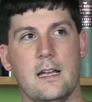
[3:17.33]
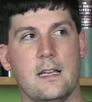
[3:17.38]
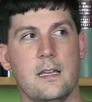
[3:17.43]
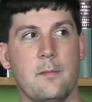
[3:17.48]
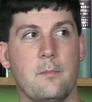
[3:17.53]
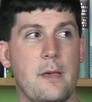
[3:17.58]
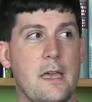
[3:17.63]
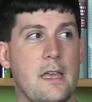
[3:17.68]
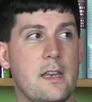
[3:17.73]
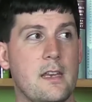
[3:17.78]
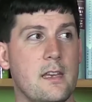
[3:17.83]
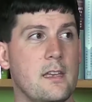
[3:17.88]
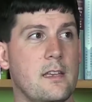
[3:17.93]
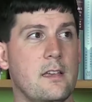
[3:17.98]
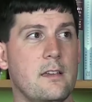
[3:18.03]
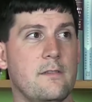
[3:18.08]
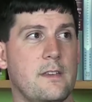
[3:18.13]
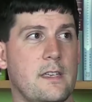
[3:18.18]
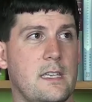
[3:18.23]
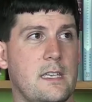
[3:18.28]

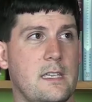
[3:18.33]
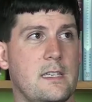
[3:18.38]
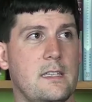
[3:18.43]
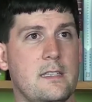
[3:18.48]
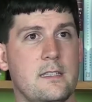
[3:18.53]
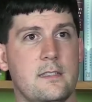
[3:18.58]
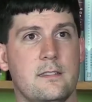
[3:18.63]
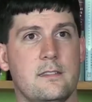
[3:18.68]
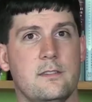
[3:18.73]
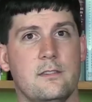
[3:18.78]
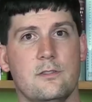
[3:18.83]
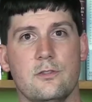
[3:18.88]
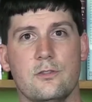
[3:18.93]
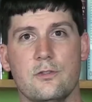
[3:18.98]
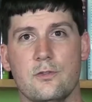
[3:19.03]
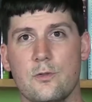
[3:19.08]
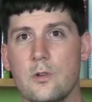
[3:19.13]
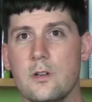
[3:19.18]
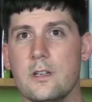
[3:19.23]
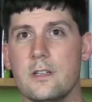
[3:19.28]
Competitive is
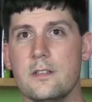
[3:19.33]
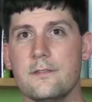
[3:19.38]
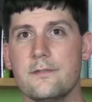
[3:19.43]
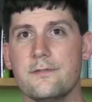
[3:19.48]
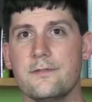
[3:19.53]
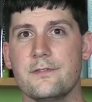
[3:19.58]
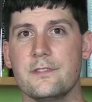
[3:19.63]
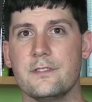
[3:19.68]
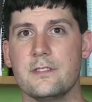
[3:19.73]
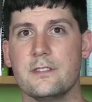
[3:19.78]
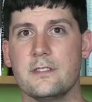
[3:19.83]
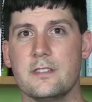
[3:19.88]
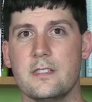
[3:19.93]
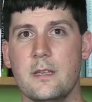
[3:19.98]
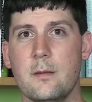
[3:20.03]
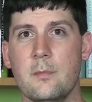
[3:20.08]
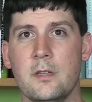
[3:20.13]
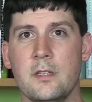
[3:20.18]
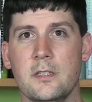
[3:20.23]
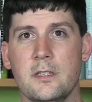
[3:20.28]
sort of
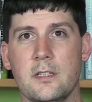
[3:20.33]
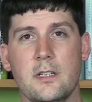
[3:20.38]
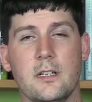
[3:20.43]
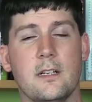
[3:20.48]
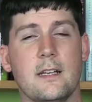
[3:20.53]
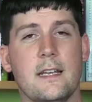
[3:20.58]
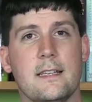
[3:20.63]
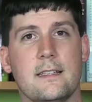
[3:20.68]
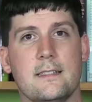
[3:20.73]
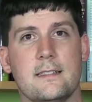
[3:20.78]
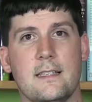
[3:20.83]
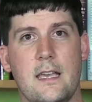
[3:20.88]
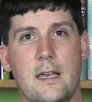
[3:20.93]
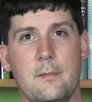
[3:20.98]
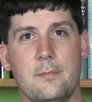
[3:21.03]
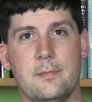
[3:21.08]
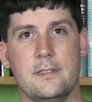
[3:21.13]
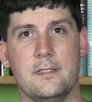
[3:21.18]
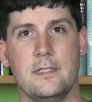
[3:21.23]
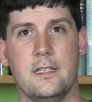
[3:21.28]
similar,
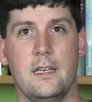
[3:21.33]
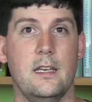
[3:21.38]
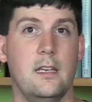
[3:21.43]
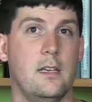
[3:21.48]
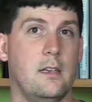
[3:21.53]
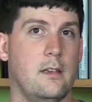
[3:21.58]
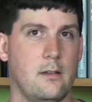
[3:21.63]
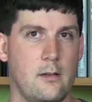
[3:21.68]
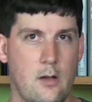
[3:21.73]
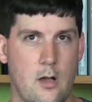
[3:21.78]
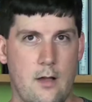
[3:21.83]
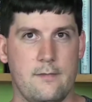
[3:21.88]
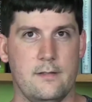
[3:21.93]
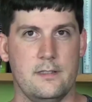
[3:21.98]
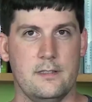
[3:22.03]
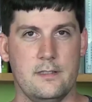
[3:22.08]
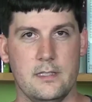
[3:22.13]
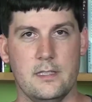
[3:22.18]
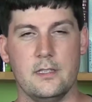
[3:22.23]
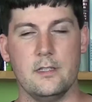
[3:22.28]
except
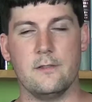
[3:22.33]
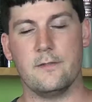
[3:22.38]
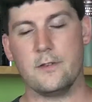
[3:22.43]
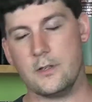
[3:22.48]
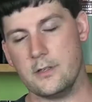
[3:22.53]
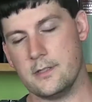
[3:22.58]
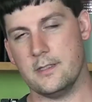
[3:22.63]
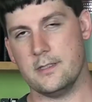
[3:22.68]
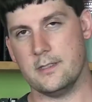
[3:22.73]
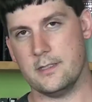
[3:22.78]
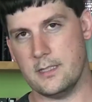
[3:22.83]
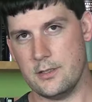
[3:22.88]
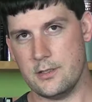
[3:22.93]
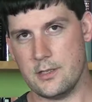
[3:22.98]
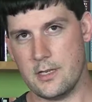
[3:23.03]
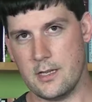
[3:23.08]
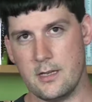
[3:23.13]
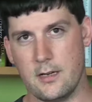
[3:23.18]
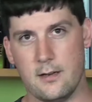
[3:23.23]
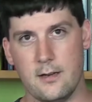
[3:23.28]
obviously you're versus each
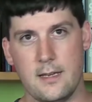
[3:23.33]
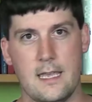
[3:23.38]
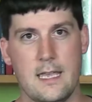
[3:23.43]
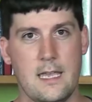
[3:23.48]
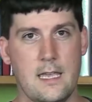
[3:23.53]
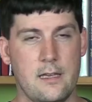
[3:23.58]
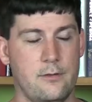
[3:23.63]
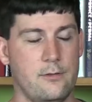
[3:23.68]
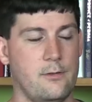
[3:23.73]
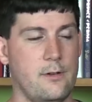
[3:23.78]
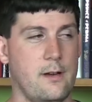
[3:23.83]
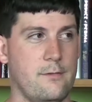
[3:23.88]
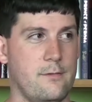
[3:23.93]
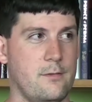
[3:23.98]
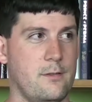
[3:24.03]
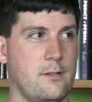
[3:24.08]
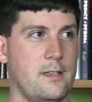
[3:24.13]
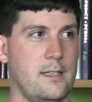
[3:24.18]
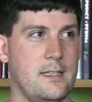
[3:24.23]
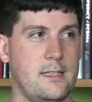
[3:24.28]
other, and
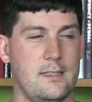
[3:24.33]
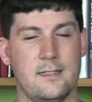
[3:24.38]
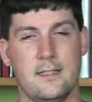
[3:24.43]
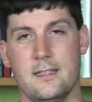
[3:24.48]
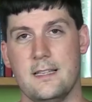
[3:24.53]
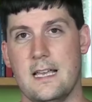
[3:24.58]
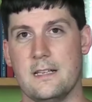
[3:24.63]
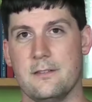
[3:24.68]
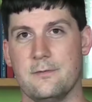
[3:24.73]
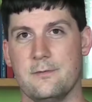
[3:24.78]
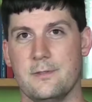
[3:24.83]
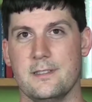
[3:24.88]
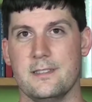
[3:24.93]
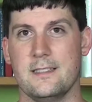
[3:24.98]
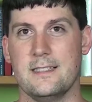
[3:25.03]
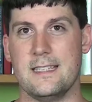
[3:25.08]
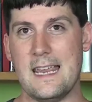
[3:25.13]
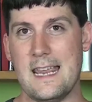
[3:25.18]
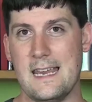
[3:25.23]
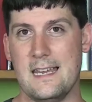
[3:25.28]
whoever is the last one
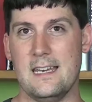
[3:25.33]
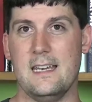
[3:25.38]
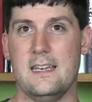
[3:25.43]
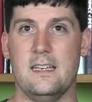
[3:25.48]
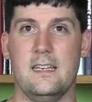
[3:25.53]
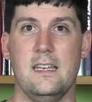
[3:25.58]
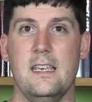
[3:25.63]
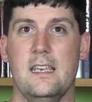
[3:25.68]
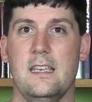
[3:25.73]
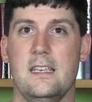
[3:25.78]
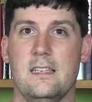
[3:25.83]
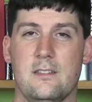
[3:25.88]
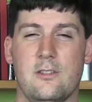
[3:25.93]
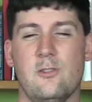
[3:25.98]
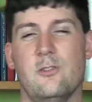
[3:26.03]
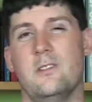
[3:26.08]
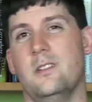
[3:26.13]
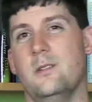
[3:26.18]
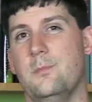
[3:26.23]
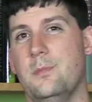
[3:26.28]
standing is
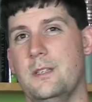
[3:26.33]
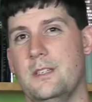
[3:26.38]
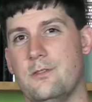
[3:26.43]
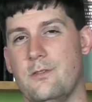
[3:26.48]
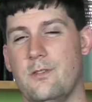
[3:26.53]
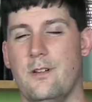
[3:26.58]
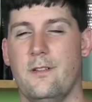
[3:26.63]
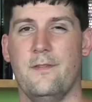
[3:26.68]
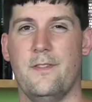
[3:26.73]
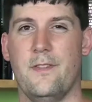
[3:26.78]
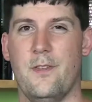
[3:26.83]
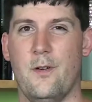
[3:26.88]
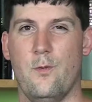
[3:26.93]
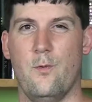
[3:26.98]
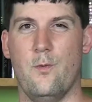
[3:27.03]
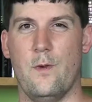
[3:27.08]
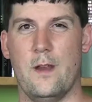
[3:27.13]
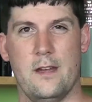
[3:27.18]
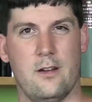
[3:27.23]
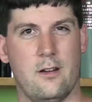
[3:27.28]
going to be sort of the
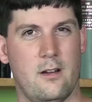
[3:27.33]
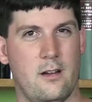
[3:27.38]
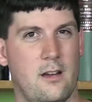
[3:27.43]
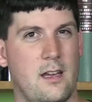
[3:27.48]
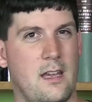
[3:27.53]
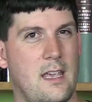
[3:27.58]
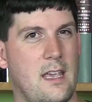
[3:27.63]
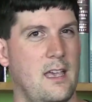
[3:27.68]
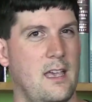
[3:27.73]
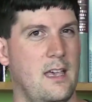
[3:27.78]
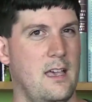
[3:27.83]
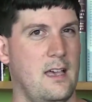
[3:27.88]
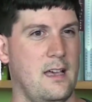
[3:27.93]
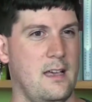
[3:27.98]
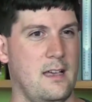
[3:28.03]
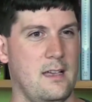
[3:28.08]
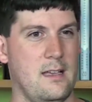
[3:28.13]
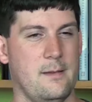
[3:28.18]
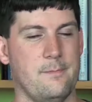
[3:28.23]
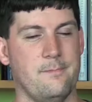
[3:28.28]
winner.
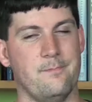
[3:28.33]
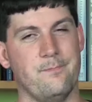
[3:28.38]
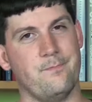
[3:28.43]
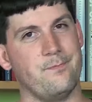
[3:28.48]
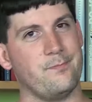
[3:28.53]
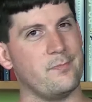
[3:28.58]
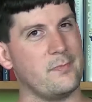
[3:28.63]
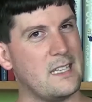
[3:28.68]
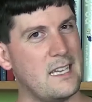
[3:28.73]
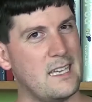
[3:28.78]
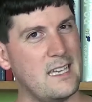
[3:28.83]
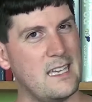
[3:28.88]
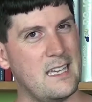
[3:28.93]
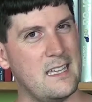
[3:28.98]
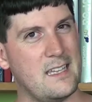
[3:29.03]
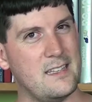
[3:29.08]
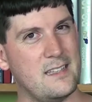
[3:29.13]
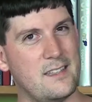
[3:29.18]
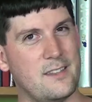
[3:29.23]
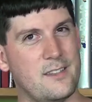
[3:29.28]

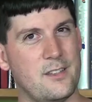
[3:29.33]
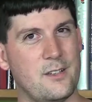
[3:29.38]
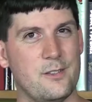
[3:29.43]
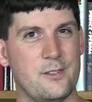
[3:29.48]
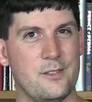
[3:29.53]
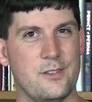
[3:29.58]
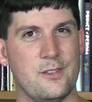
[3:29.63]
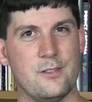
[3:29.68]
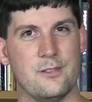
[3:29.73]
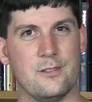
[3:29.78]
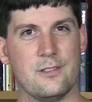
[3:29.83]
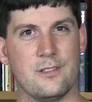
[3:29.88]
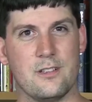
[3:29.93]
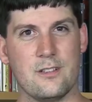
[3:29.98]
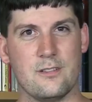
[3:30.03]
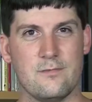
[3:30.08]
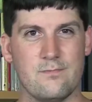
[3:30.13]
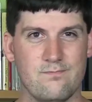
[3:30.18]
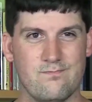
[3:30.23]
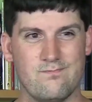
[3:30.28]
And
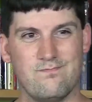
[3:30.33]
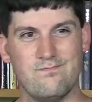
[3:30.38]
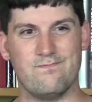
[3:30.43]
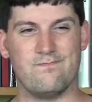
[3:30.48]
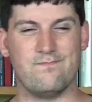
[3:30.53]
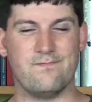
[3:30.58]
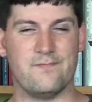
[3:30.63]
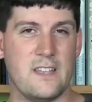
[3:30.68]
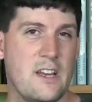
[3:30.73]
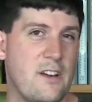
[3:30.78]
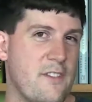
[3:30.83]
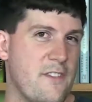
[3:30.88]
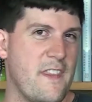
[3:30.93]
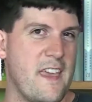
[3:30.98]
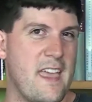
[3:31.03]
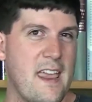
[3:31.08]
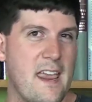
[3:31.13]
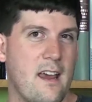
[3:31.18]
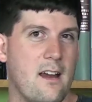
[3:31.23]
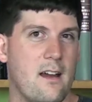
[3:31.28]
they're
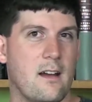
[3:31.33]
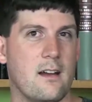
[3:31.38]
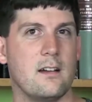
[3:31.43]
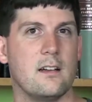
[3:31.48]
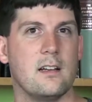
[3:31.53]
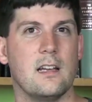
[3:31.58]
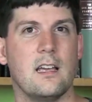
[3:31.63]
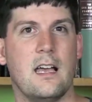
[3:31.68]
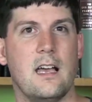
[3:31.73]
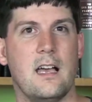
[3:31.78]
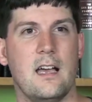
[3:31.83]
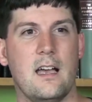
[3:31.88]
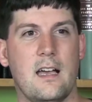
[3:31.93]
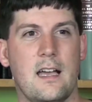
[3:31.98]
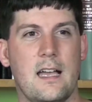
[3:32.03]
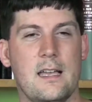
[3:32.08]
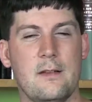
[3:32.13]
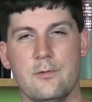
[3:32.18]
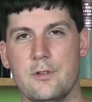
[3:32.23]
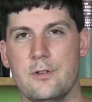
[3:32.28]
there.
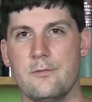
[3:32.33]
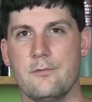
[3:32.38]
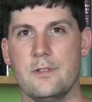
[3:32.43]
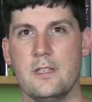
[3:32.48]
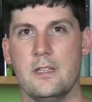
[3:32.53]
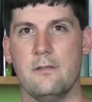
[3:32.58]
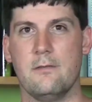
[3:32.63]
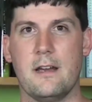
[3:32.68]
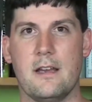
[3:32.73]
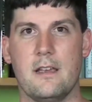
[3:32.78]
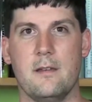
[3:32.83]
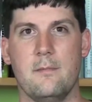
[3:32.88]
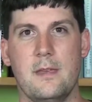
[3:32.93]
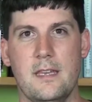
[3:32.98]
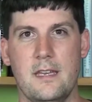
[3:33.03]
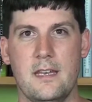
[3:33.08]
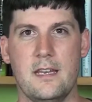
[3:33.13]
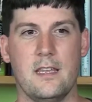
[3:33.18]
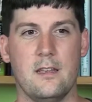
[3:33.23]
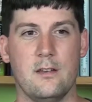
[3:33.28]
I wouldn't really
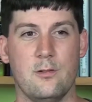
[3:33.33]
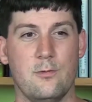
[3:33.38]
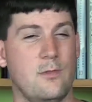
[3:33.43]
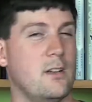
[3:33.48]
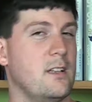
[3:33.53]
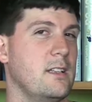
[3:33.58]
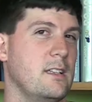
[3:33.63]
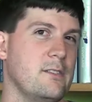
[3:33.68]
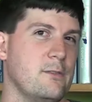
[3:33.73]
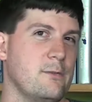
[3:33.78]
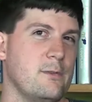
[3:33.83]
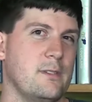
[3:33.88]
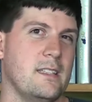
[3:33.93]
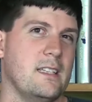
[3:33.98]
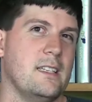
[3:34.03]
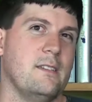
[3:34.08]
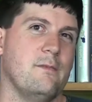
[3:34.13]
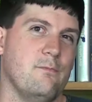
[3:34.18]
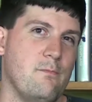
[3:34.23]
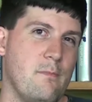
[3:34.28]
recommend either one. It's
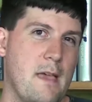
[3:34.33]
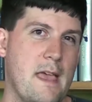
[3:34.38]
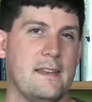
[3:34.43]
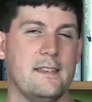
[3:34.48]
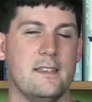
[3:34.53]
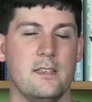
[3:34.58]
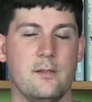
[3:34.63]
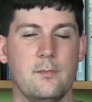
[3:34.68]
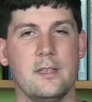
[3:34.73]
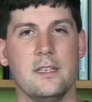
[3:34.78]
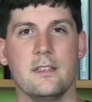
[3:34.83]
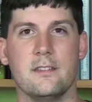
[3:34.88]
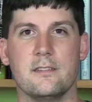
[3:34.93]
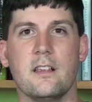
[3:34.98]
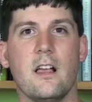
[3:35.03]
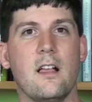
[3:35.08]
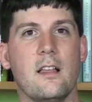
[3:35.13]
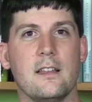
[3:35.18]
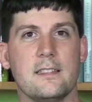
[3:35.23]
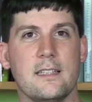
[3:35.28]
really meant to be a
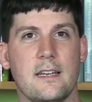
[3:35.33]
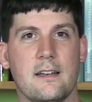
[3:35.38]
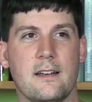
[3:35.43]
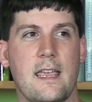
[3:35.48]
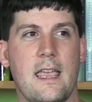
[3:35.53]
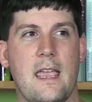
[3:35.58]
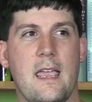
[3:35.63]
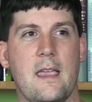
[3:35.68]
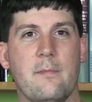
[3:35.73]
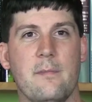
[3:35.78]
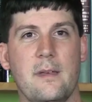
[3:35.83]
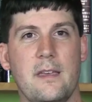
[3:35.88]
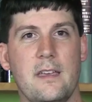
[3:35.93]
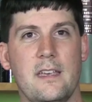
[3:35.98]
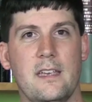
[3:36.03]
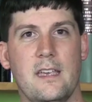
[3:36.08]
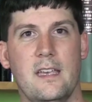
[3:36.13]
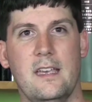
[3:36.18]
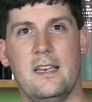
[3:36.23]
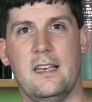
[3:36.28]
solitaire game.
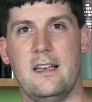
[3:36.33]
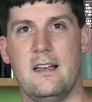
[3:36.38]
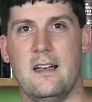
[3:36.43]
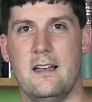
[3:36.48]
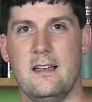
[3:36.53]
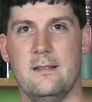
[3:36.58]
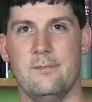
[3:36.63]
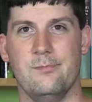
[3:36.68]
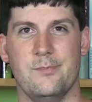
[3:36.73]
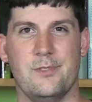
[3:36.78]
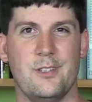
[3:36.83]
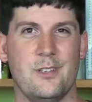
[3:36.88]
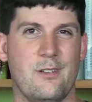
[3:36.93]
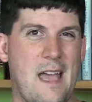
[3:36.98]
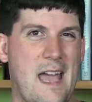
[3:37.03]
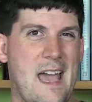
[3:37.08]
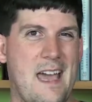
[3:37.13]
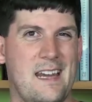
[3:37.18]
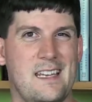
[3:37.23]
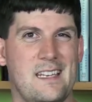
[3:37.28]
So
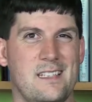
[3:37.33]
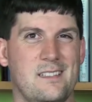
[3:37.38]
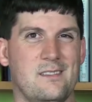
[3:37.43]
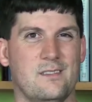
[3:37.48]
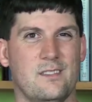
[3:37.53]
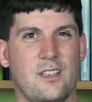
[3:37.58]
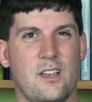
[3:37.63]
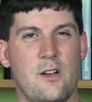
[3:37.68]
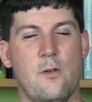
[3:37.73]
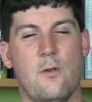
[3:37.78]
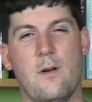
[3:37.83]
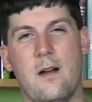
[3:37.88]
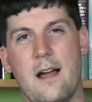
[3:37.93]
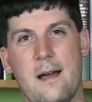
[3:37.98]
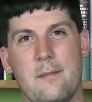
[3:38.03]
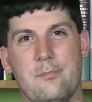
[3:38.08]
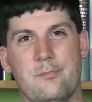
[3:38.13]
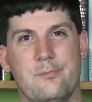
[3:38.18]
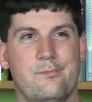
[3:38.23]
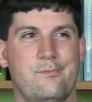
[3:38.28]
adding
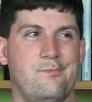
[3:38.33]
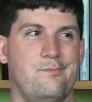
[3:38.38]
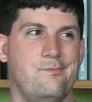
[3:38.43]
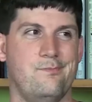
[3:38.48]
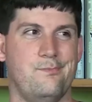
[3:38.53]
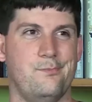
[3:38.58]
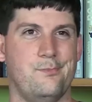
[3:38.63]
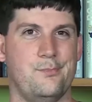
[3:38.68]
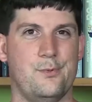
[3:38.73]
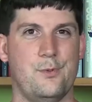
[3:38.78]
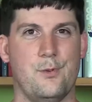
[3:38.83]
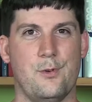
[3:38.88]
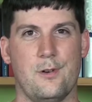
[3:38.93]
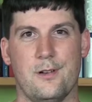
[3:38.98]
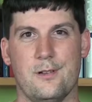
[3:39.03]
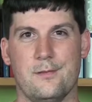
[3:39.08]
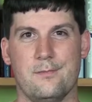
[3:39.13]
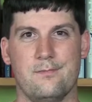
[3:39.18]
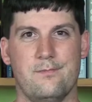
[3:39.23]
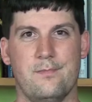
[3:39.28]
co-op
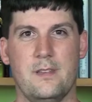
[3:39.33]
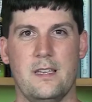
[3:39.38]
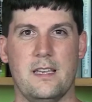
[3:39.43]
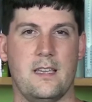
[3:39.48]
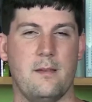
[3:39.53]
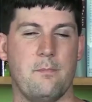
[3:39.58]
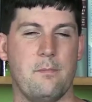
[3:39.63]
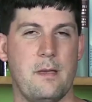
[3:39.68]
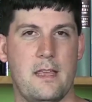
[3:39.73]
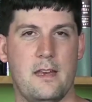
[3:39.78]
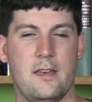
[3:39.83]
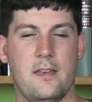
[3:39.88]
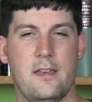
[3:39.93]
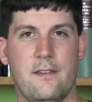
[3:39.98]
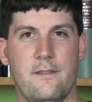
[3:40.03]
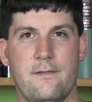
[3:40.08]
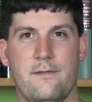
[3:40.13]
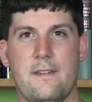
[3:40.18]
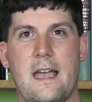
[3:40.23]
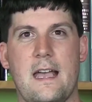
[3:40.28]
or a
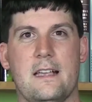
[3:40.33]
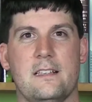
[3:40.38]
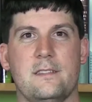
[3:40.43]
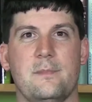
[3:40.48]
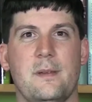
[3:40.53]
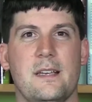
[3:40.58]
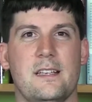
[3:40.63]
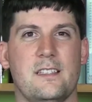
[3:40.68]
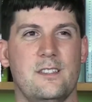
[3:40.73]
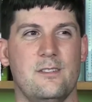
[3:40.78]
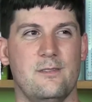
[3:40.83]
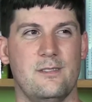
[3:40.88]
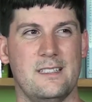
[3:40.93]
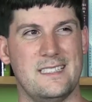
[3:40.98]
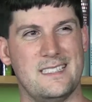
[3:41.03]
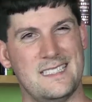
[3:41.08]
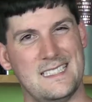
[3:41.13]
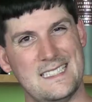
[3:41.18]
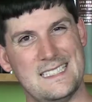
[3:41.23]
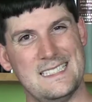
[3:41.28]
competitive aspect
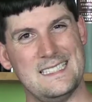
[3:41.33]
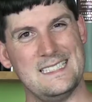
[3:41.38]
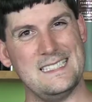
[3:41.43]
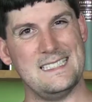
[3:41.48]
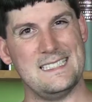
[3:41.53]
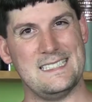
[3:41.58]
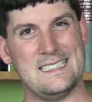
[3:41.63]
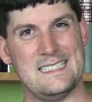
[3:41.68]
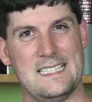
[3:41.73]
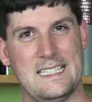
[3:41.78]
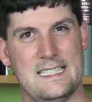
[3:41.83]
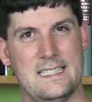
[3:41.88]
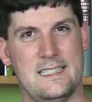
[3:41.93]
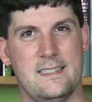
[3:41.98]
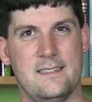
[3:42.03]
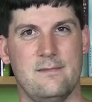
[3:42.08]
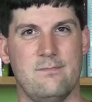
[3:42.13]
to it